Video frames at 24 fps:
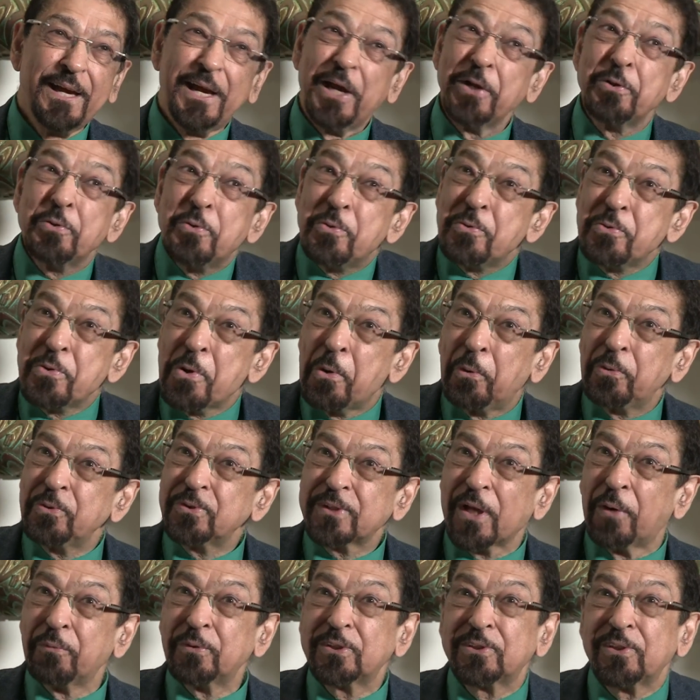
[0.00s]
And who
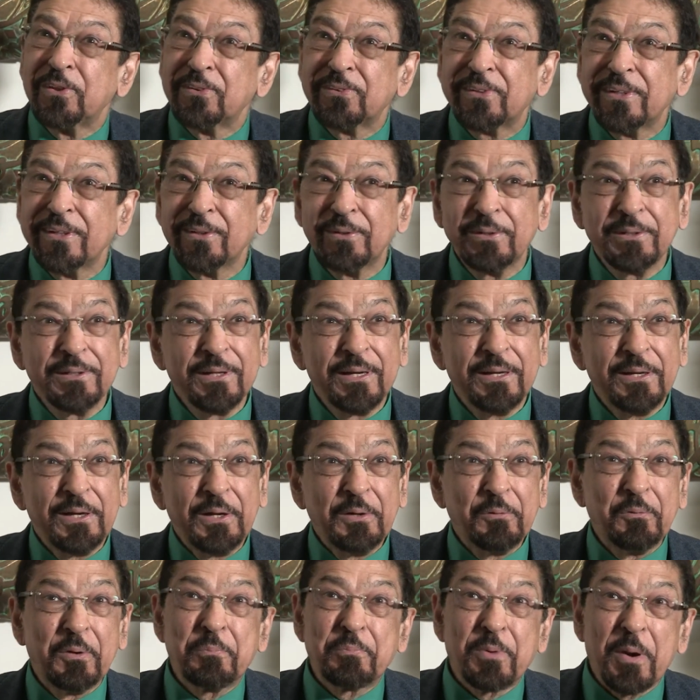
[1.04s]
knows, our children
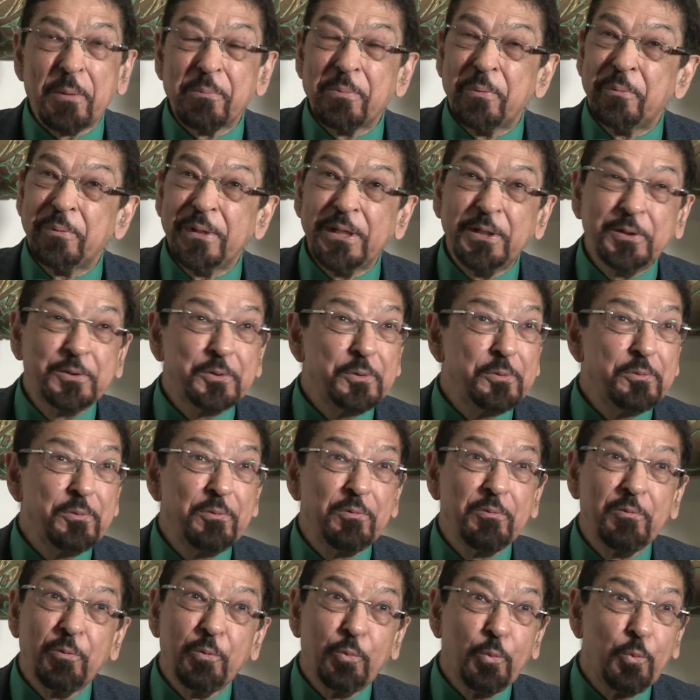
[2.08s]
will probably do
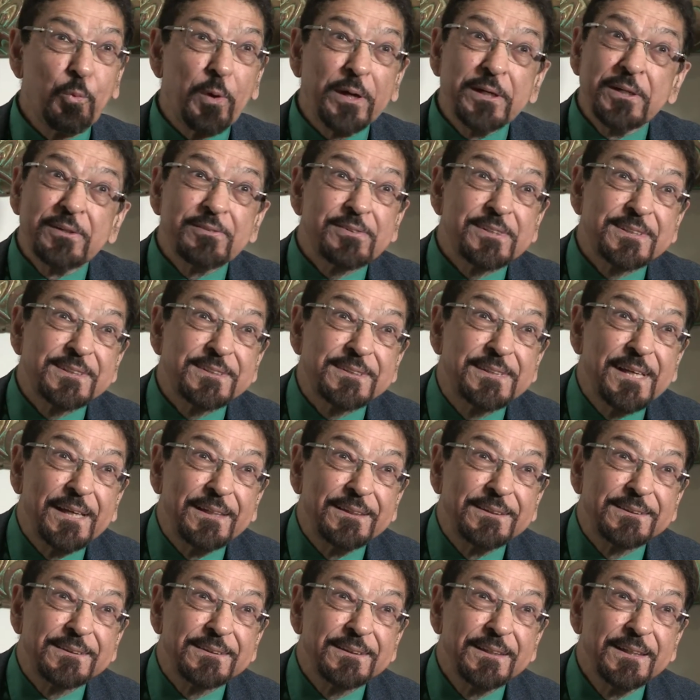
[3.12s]
wondrous
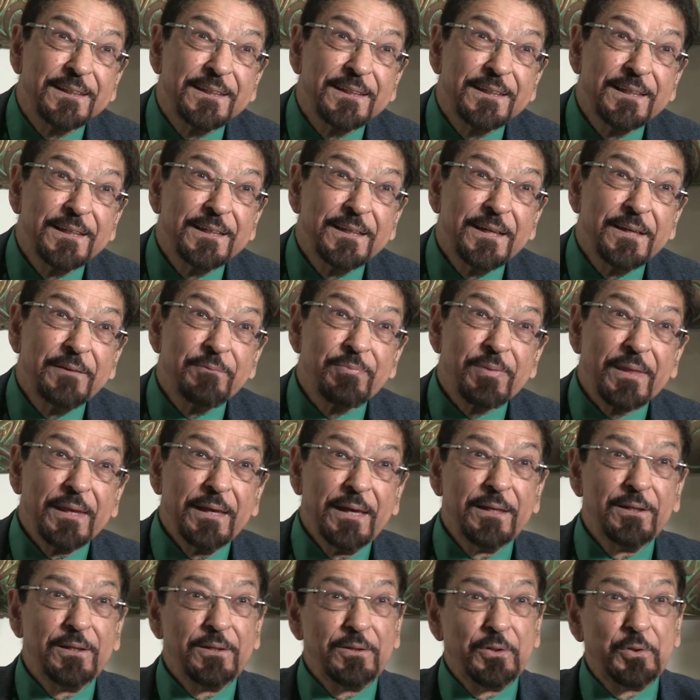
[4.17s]
things
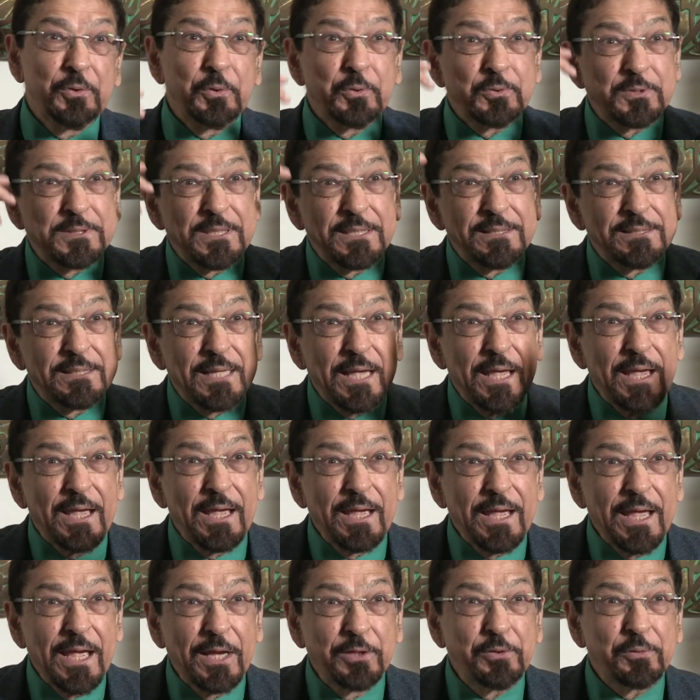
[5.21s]
in using their
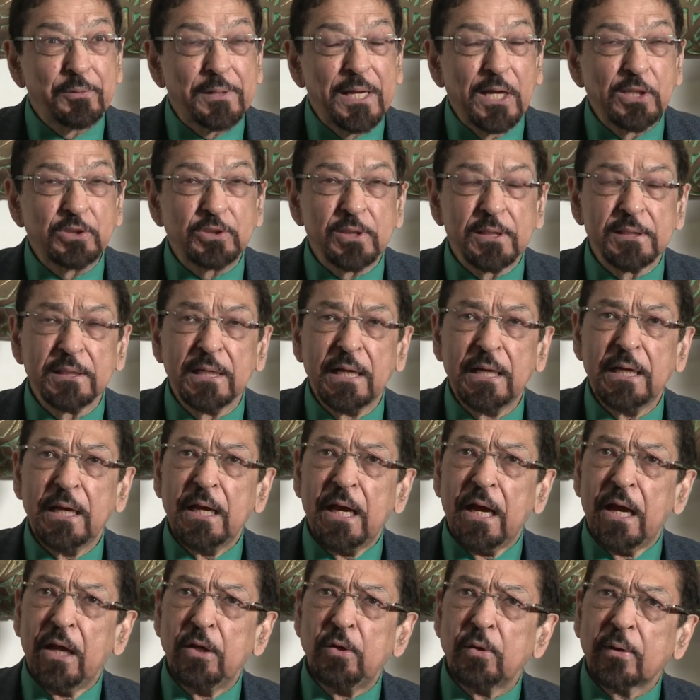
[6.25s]
education.
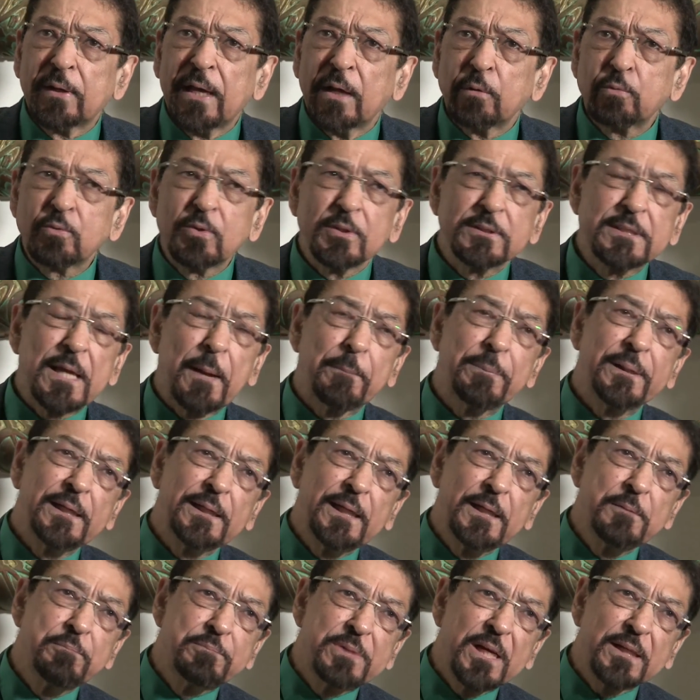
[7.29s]
Look at what's happening
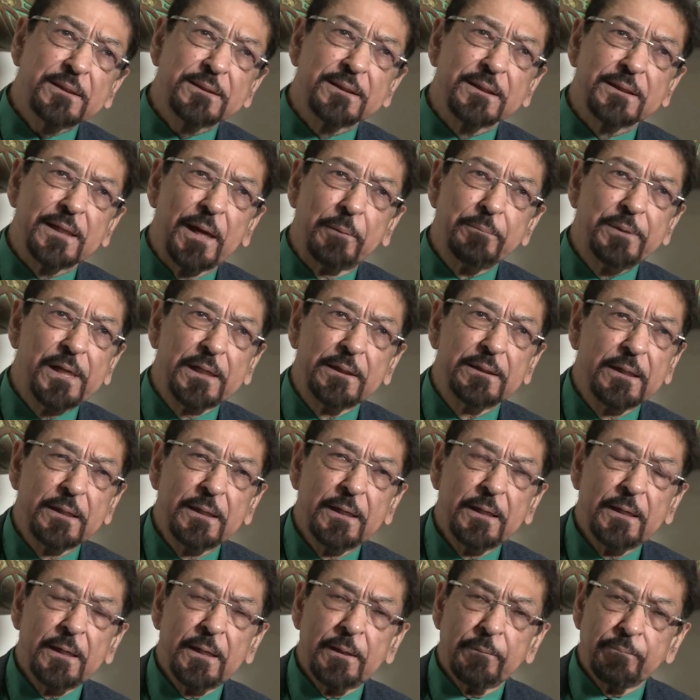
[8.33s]
in Britain. I
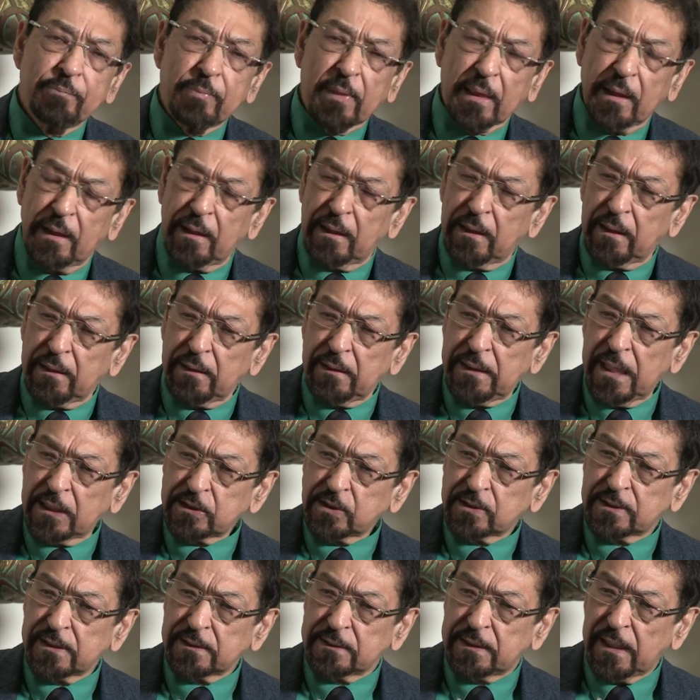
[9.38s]
mean,
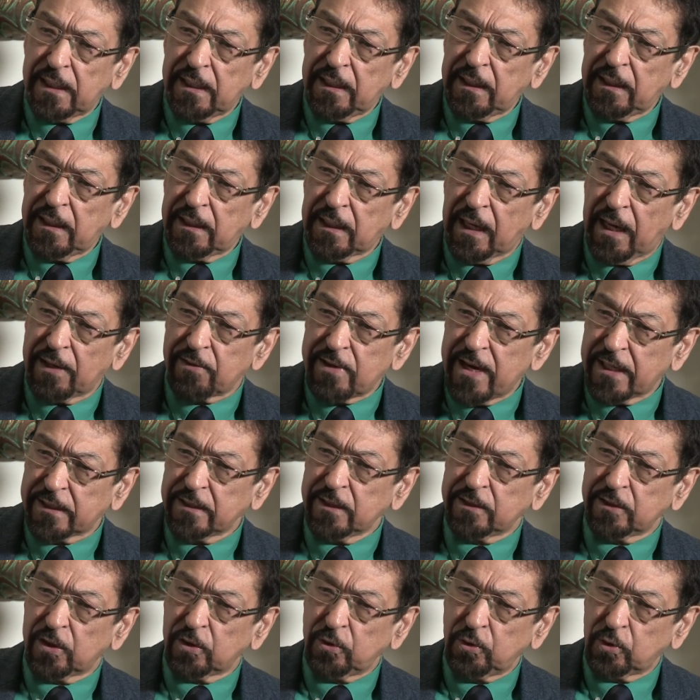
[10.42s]
yesterday I read
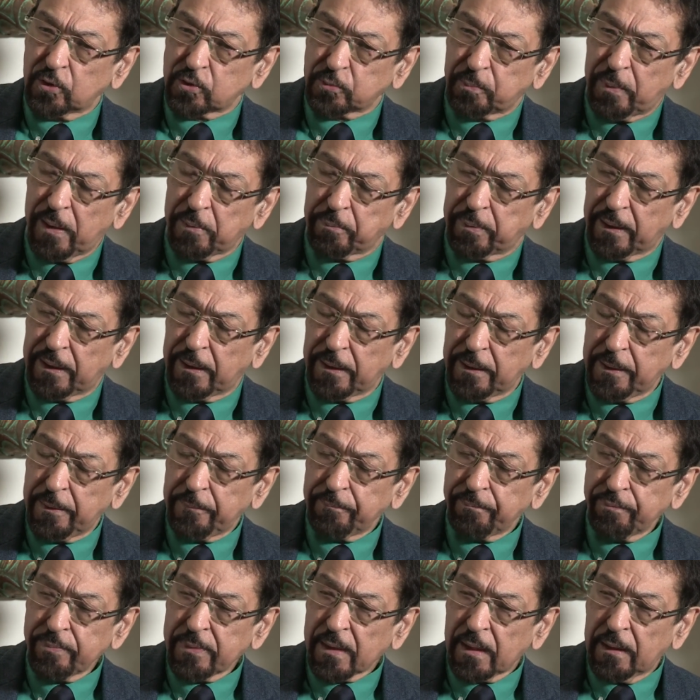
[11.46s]
in the newspaper
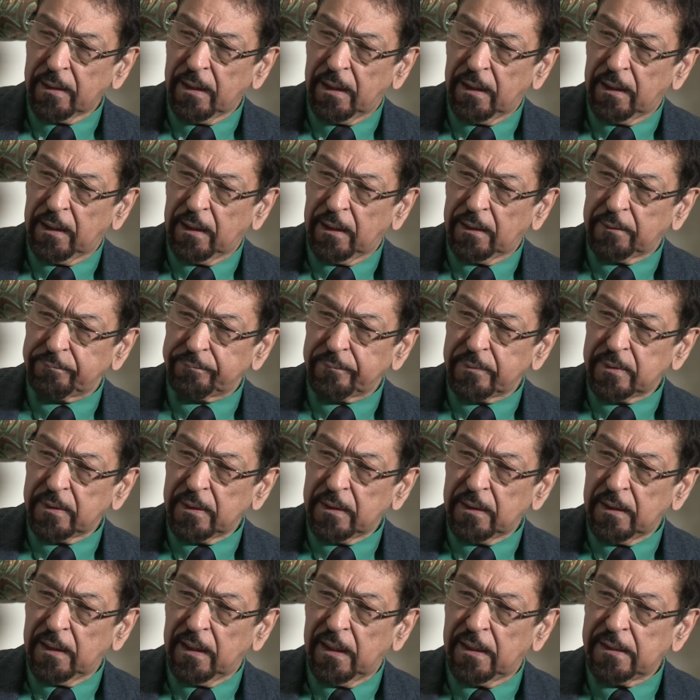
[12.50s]

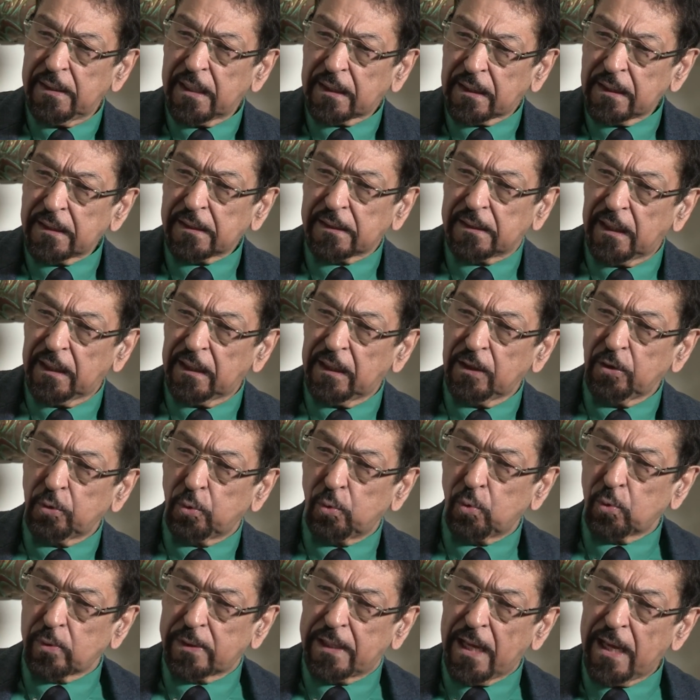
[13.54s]
a little girl
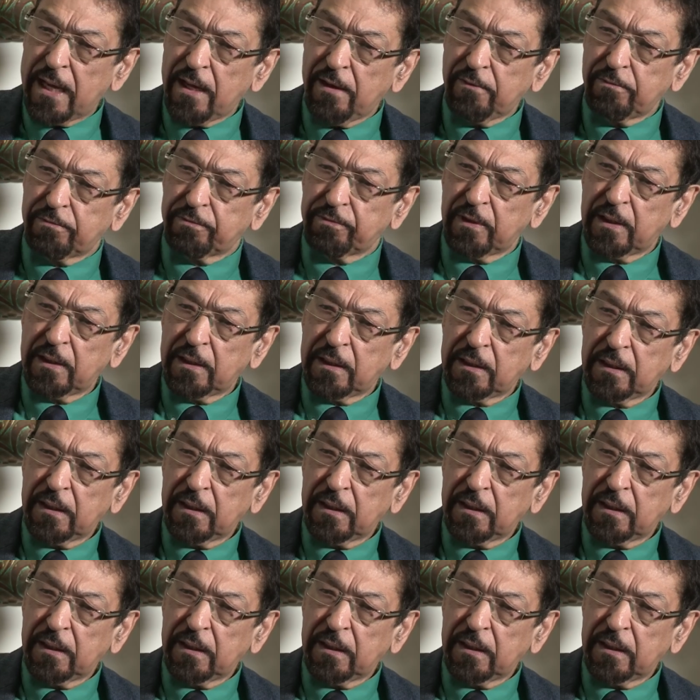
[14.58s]
who gave